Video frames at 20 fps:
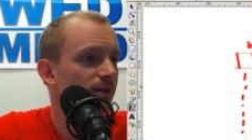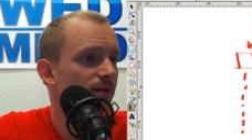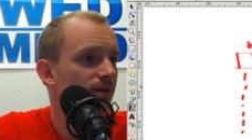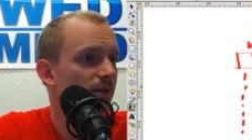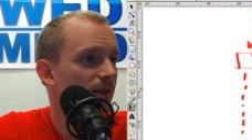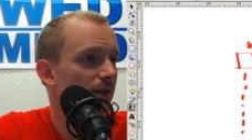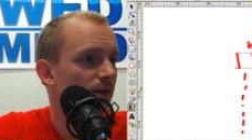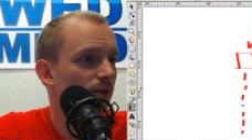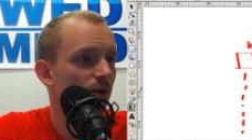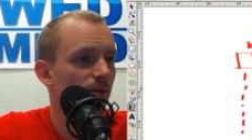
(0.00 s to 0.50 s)

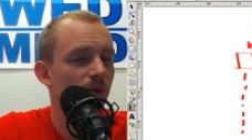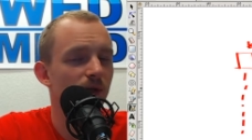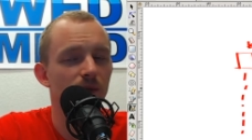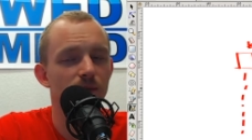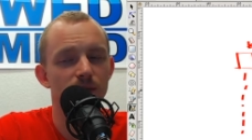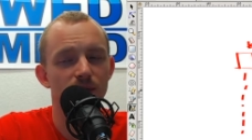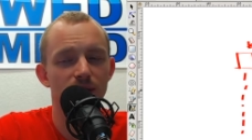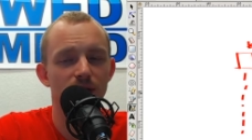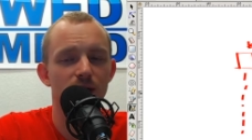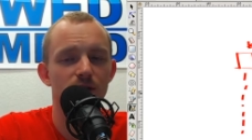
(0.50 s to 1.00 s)
a normal
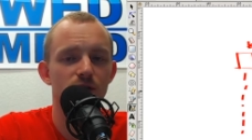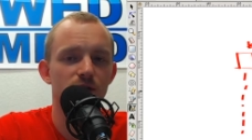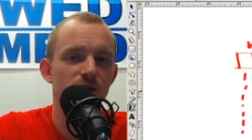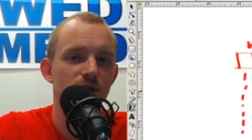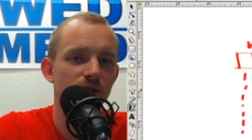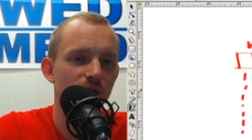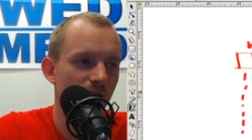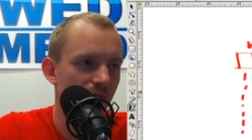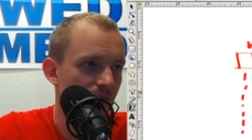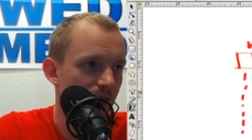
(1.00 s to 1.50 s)

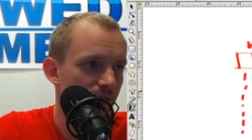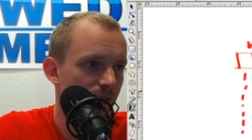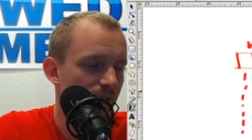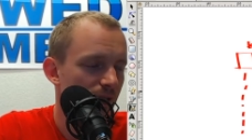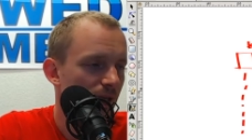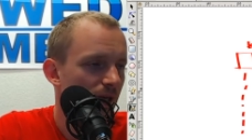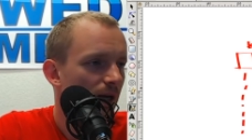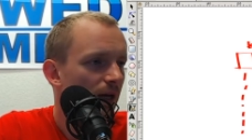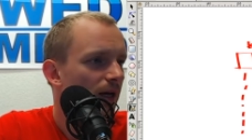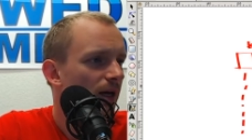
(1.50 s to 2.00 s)
application does.
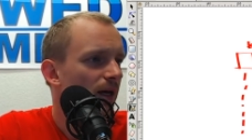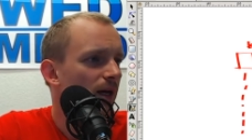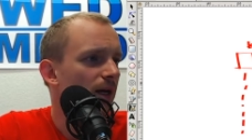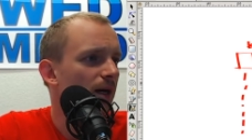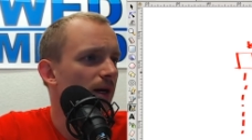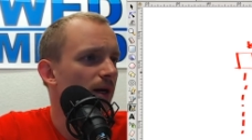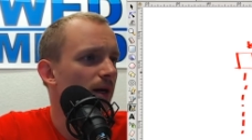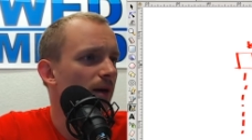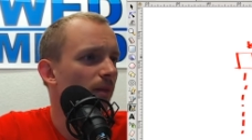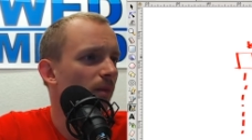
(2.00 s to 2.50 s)

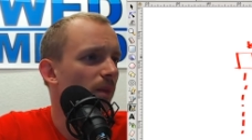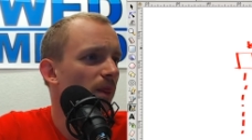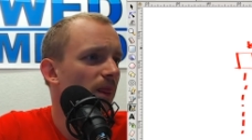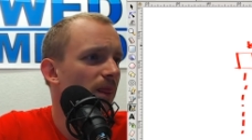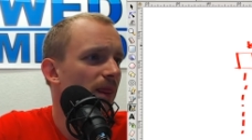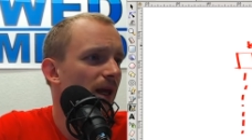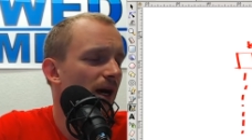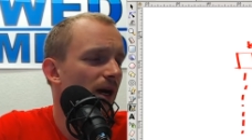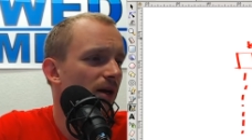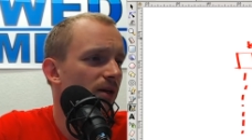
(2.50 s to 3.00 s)

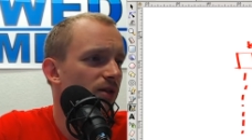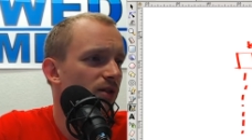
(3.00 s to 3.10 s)
Now,